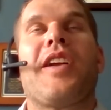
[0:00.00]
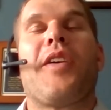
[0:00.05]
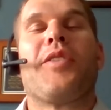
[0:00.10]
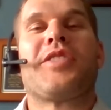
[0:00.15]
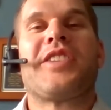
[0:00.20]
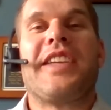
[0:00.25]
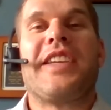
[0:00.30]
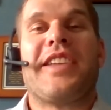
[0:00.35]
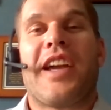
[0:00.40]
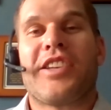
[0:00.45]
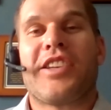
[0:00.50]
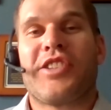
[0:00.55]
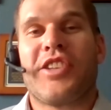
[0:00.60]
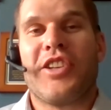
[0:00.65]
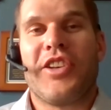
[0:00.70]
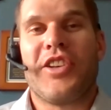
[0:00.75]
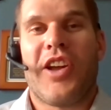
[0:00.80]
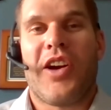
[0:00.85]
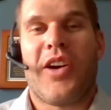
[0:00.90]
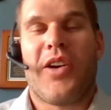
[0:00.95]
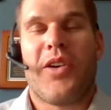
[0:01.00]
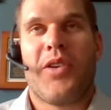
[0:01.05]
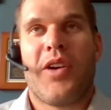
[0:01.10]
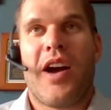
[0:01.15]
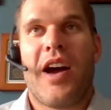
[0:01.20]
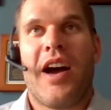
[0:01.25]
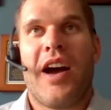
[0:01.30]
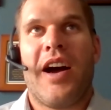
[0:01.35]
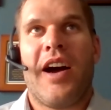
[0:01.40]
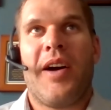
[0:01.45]
I would say yes and no.
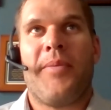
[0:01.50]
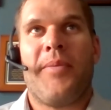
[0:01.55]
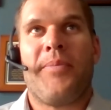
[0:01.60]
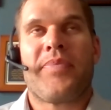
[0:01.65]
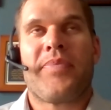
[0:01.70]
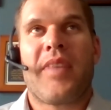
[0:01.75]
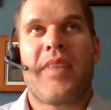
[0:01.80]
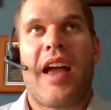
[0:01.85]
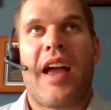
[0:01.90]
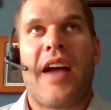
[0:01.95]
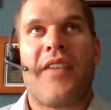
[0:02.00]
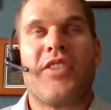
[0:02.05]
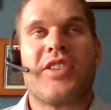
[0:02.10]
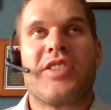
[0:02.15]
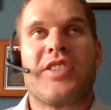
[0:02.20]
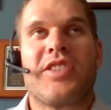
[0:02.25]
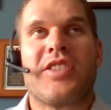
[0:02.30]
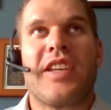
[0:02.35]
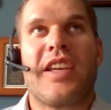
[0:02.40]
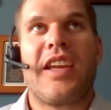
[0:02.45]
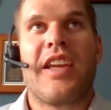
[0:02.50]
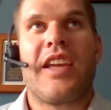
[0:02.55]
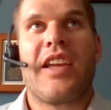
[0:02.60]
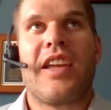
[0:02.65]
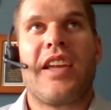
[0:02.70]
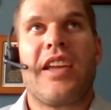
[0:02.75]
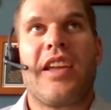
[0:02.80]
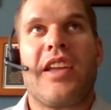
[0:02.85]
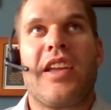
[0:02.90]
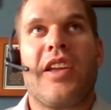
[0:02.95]
Um,
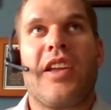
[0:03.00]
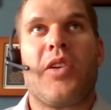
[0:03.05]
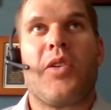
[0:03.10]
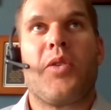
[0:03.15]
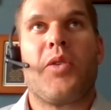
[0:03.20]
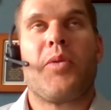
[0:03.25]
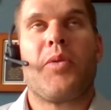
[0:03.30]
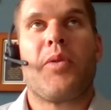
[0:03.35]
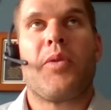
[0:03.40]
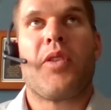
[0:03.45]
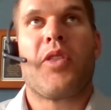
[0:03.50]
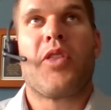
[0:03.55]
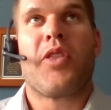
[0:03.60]
obviously, you know,